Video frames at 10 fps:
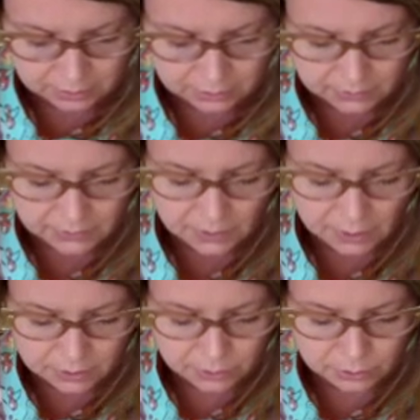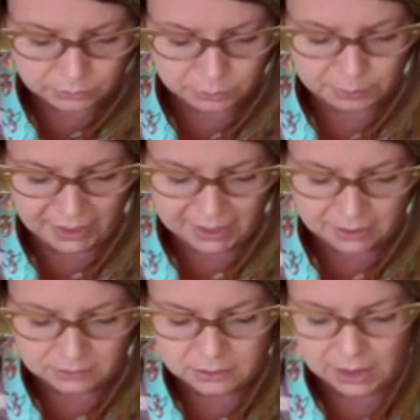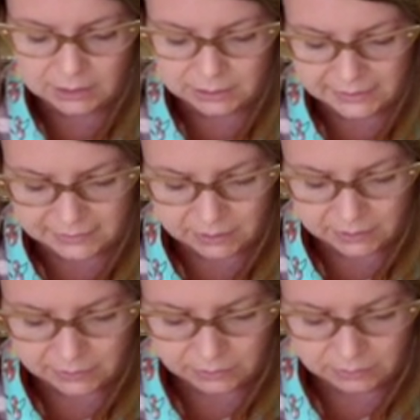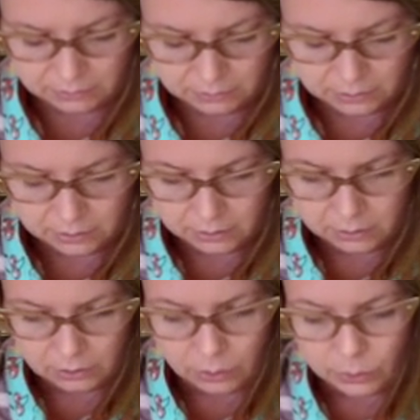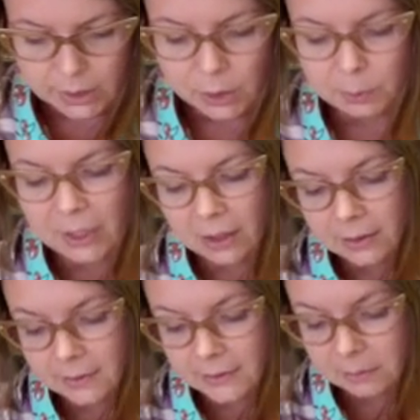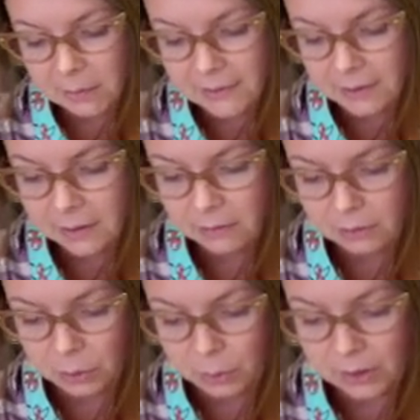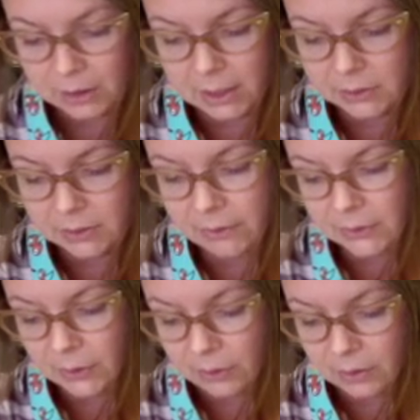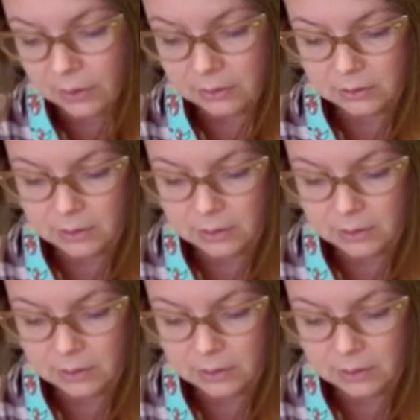Sadako grew pale and listless. Only her parents and Masahiro were allowed to visit her.